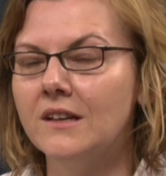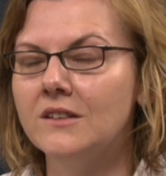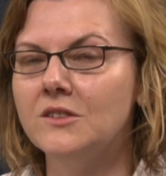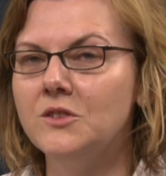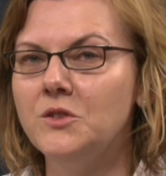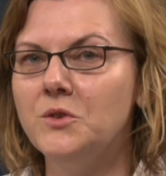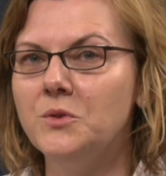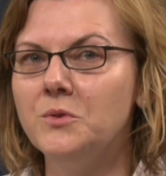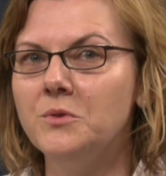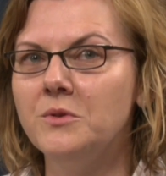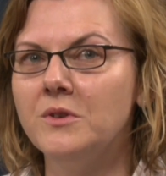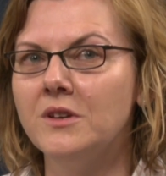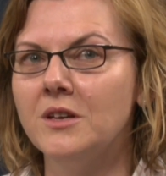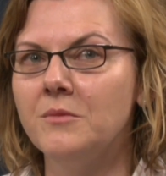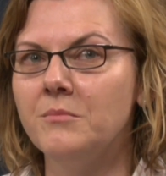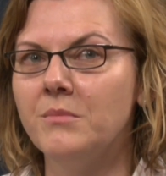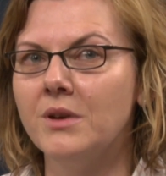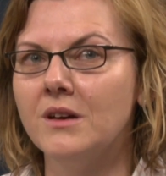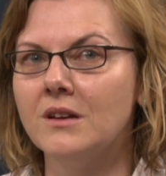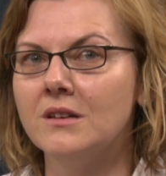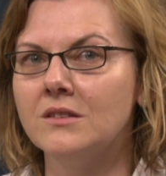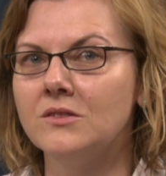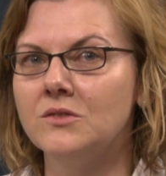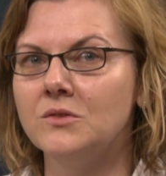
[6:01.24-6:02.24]
And you
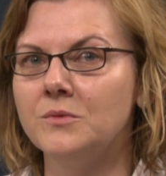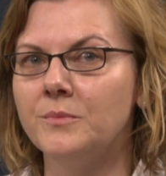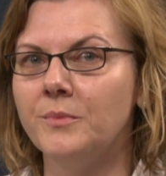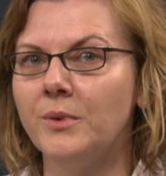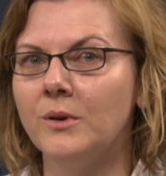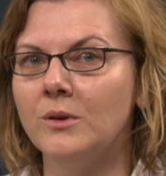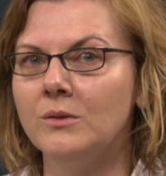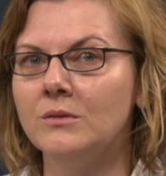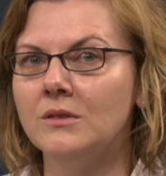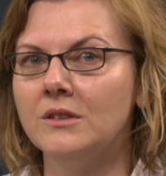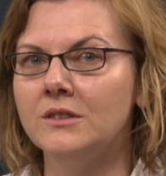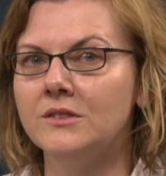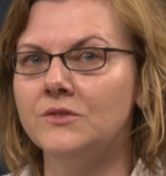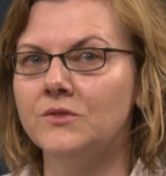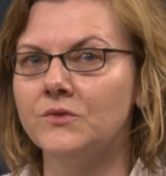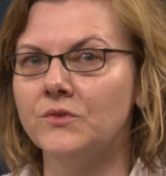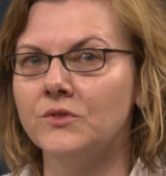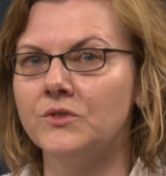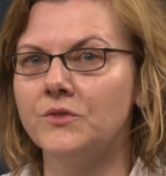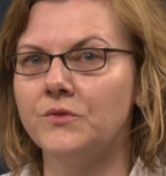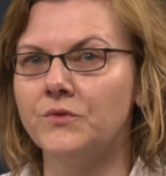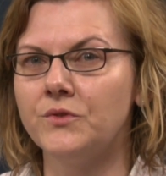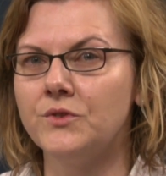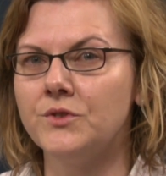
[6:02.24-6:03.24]
came back to
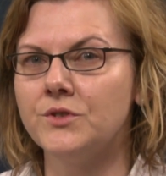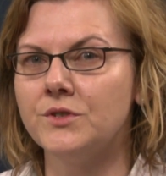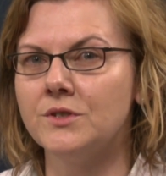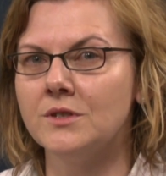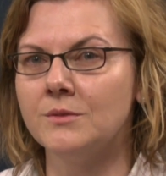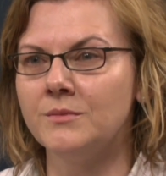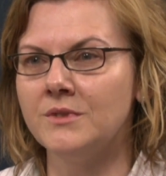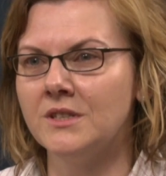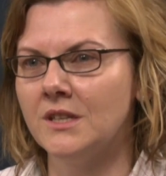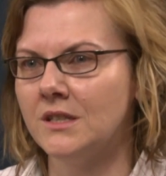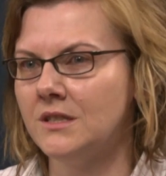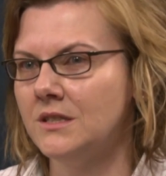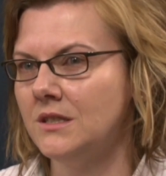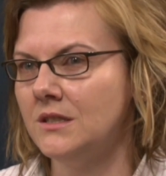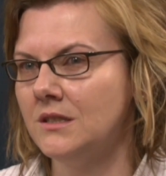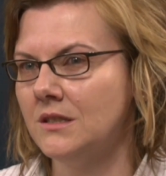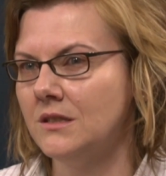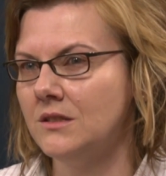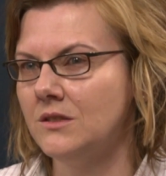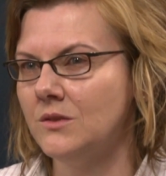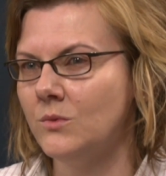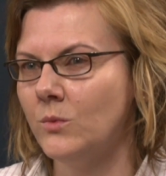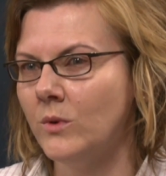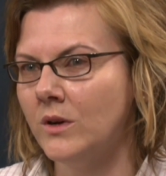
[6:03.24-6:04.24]
Poland for the first time in
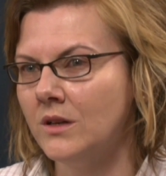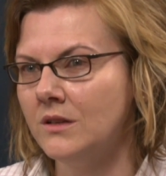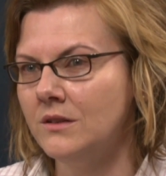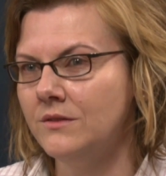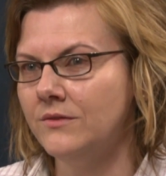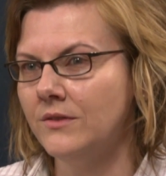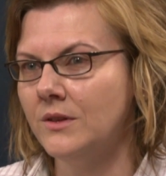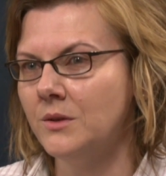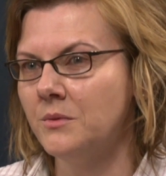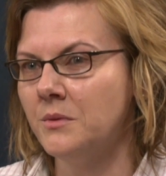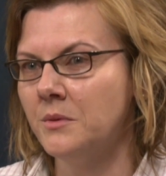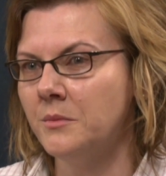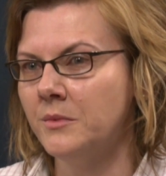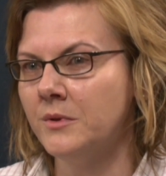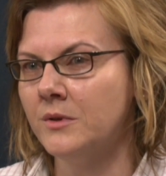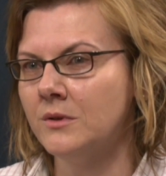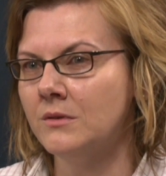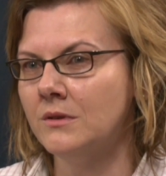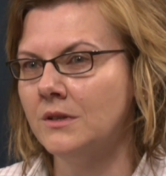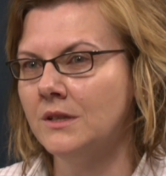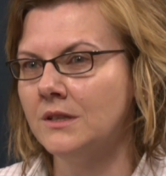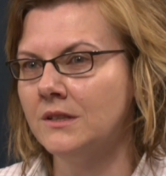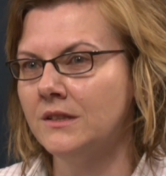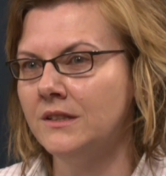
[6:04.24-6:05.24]
1991, if I remember
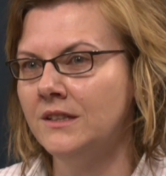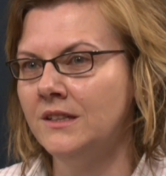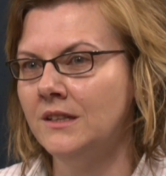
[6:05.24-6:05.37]
correctly?